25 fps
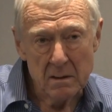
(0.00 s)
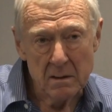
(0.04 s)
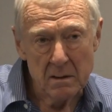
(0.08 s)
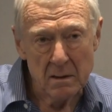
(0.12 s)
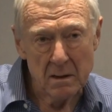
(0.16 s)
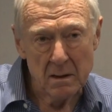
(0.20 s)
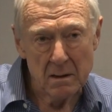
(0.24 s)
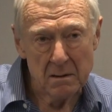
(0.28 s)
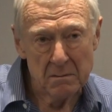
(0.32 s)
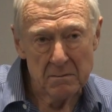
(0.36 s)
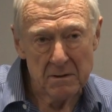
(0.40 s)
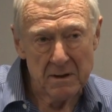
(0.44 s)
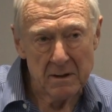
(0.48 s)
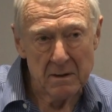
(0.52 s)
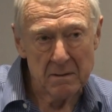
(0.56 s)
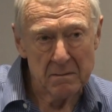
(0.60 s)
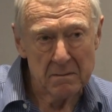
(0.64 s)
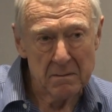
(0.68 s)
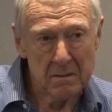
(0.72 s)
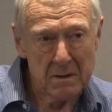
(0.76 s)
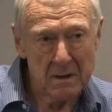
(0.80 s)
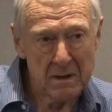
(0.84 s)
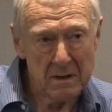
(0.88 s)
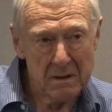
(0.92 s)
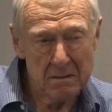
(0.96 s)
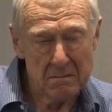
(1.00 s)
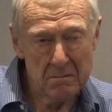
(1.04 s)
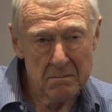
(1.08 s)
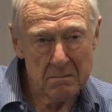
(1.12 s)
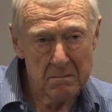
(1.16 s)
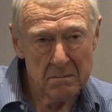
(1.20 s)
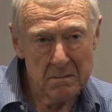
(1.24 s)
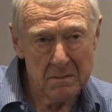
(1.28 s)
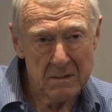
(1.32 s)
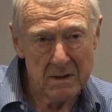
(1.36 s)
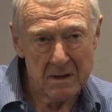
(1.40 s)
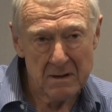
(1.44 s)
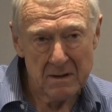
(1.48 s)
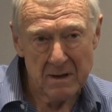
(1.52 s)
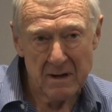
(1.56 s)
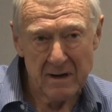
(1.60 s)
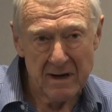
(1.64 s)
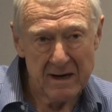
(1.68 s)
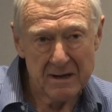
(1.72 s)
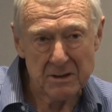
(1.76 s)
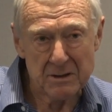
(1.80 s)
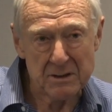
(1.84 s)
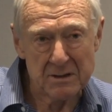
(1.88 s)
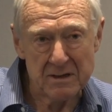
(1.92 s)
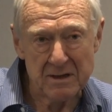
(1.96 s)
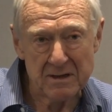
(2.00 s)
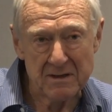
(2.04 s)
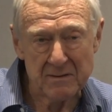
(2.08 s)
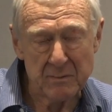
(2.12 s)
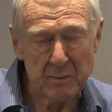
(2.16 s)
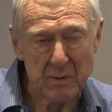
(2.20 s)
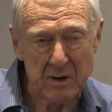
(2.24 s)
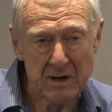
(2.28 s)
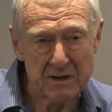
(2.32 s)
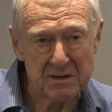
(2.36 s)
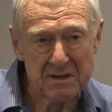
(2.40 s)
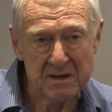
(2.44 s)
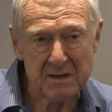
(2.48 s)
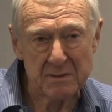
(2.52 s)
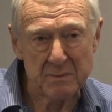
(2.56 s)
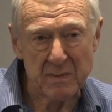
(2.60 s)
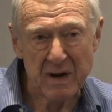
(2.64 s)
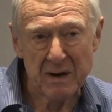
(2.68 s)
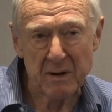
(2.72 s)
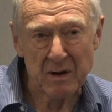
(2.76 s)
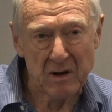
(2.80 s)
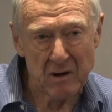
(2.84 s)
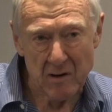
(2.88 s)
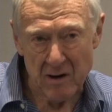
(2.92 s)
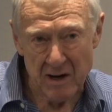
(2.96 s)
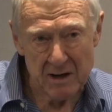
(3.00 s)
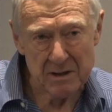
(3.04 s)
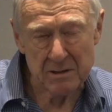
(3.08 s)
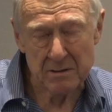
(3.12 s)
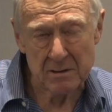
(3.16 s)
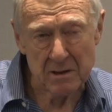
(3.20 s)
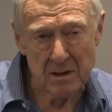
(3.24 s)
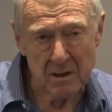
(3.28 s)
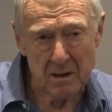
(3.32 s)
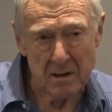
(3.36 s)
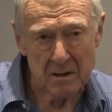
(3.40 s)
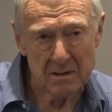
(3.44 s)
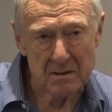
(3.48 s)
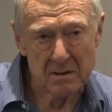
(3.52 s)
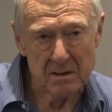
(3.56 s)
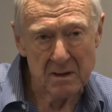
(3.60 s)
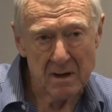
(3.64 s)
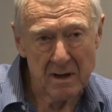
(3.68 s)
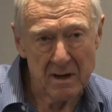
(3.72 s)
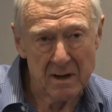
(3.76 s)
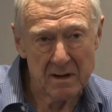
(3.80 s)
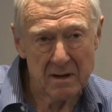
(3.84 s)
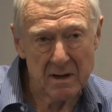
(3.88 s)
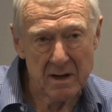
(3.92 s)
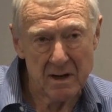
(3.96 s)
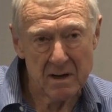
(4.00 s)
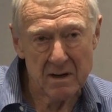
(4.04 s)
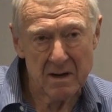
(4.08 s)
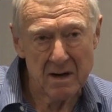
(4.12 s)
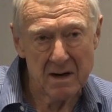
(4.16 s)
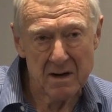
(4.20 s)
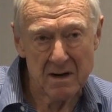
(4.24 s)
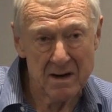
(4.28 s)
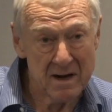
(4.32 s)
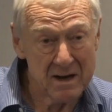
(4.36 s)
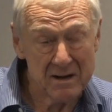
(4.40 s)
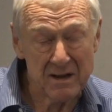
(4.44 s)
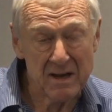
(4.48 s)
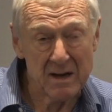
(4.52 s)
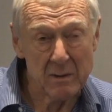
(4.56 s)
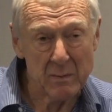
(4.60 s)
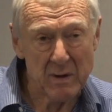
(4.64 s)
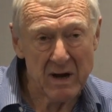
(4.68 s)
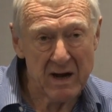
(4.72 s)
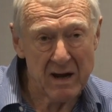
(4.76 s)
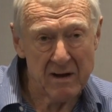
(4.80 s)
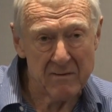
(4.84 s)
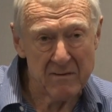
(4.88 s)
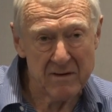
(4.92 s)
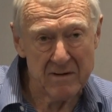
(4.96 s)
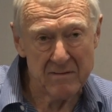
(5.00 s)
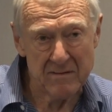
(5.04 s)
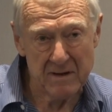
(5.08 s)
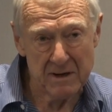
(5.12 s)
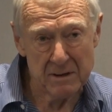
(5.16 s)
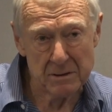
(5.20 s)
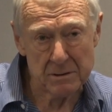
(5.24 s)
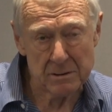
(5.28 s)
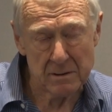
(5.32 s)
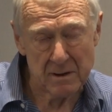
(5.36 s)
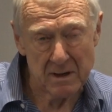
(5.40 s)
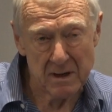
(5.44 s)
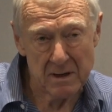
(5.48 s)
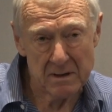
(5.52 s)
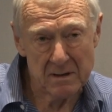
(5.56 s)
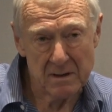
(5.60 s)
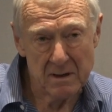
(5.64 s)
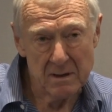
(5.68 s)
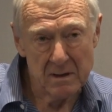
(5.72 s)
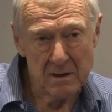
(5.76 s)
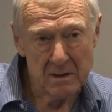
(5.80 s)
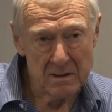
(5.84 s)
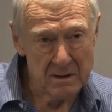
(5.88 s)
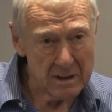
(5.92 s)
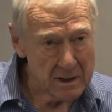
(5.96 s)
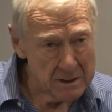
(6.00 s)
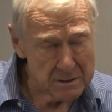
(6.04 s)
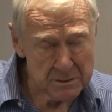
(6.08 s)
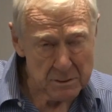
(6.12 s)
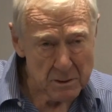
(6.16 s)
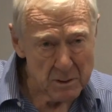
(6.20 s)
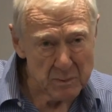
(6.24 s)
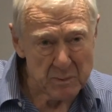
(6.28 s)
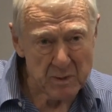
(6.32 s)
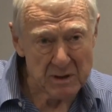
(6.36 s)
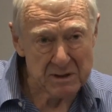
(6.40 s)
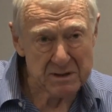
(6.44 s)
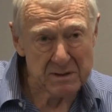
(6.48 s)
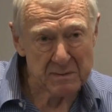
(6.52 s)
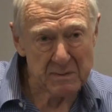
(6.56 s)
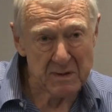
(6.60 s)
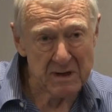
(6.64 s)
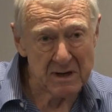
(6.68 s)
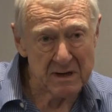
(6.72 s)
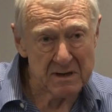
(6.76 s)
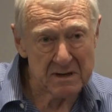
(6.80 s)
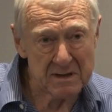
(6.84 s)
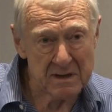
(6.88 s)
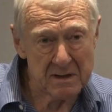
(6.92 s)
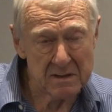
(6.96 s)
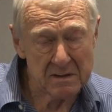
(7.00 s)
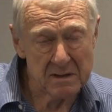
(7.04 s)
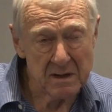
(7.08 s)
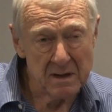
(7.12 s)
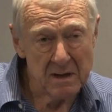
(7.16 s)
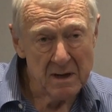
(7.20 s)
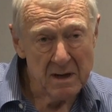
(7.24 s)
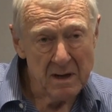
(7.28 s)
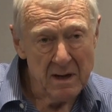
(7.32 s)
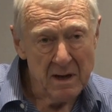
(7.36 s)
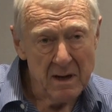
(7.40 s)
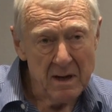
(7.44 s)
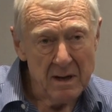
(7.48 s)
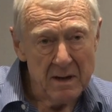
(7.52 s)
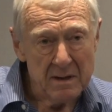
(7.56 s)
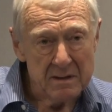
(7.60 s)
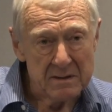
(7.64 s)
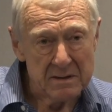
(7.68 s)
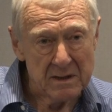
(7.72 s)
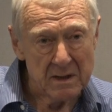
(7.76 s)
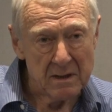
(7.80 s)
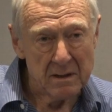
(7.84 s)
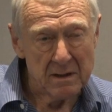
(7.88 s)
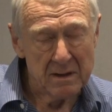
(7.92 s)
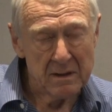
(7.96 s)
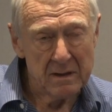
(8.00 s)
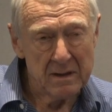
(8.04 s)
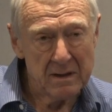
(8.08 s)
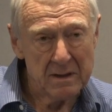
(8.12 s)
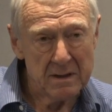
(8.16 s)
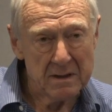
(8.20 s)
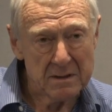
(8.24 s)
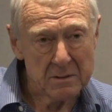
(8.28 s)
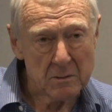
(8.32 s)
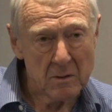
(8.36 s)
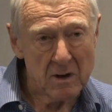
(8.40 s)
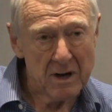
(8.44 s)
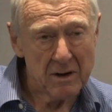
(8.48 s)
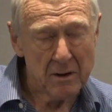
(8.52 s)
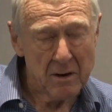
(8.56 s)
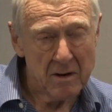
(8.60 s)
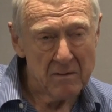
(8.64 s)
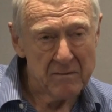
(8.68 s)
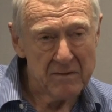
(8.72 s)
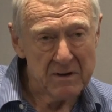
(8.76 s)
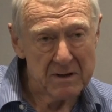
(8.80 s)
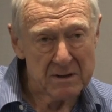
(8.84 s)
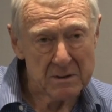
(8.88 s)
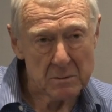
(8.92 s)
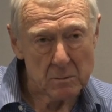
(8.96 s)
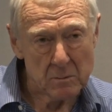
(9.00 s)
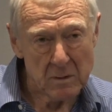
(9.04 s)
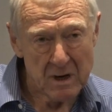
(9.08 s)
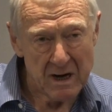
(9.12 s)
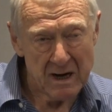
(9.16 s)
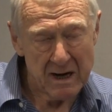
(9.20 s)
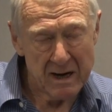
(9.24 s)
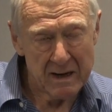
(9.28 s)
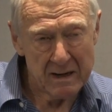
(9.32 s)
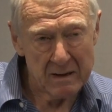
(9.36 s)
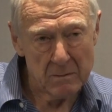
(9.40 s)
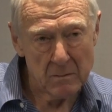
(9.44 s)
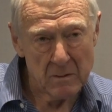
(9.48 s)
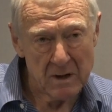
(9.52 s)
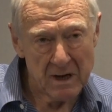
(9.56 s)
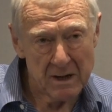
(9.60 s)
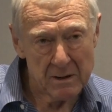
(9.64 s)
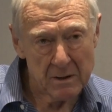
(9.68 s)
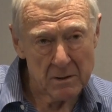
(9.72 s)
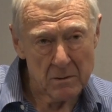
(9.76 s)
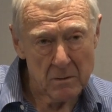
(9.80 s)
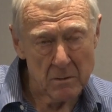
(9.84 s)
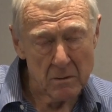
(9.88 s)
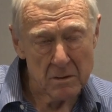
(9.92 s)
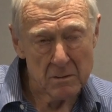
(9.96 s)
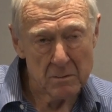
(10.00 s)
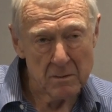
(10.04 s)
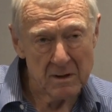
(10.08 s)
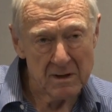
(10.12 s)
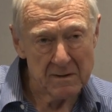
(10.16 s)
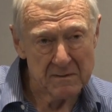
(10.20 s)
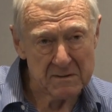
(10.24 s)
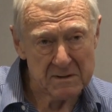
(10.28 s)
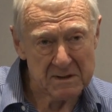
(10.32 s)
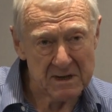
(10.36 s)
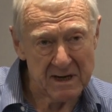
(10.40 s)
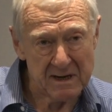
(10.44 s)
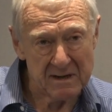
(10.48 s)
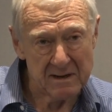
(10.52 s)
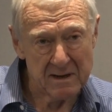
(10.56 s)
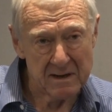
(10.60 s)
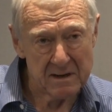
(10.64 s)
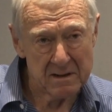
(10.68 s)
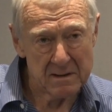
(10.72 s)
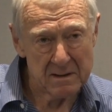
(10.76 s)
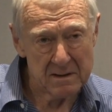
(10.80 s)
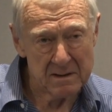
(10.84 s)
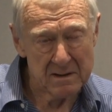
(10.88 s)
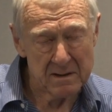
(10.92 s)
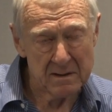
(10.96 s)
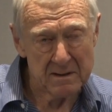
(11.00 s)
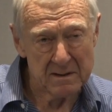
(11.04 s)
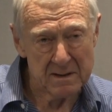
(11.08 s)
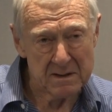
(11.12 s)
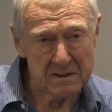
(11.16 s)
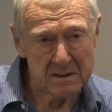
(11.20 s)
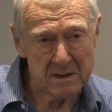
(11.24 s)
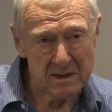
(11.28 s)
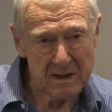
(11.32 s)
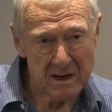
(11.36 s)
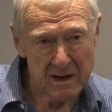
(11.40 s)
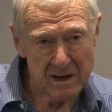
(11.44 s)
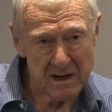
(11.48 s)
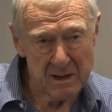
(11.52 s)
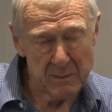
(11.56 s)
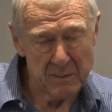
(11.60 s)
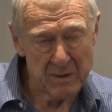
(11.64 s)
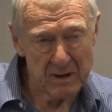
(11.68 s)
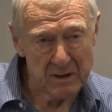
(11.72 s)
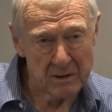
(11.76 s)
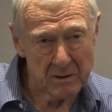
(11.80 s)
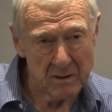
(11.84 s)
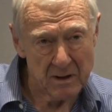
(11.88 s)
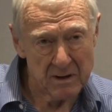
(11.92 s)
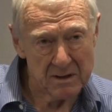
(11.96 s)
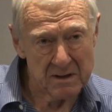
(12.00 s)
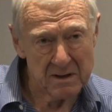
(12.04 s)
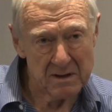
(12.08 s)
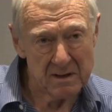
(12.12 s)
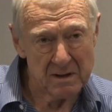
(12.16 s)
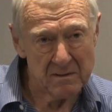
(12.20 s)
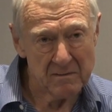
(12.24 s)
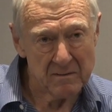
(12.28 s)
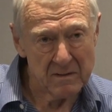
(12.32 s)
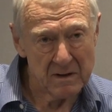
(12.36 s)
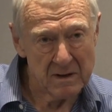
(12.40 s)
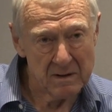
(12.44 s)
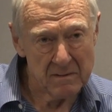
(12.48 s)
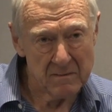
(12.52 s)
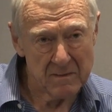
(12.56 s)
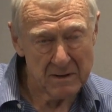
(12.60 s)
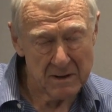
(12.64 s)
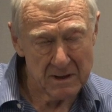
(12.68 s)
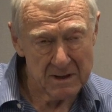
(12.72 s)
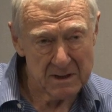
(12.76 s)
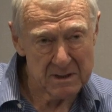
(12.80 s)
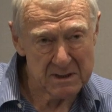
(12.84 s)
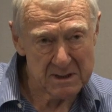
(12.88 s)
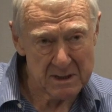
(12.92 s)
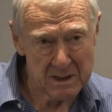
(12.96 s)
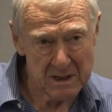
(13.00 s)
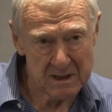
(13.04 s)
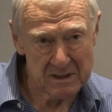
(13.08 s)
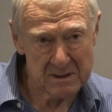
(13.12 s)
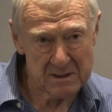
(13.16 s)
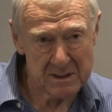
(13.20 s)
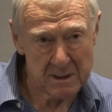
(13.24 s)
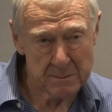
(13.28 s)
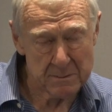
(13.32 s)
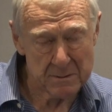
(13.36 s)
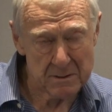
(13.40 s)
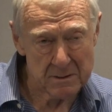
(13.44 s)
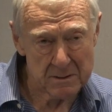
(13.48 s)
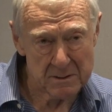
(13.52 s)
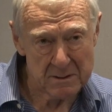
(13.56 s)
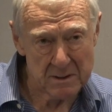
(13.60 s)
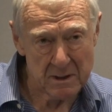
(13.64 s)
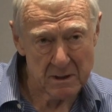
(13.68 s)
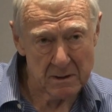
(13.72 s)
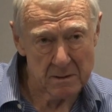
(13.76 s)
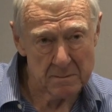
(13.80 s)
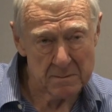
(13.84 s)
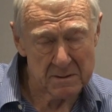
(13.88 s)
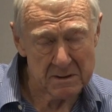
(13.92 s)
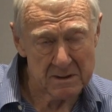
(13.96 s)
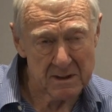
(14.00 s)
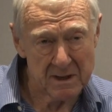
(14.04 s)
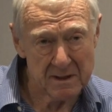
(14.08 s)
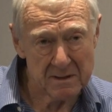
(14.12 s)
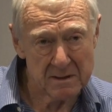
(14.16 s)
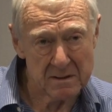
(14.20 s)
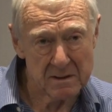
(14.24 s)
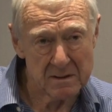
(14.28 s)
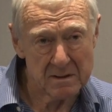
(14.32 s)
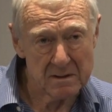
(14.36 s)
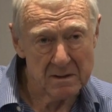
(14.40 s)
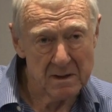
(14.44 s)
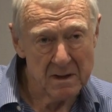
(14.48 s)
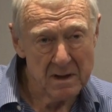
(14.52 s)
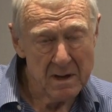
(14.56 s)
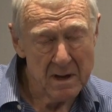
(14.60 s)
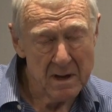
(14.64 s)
The legislative process may grind to a halt, and nothing may ever eventuate. Those are all possibilities. So it is quite obvious why the court will have said that this will only be granted in very exceptional circumstances.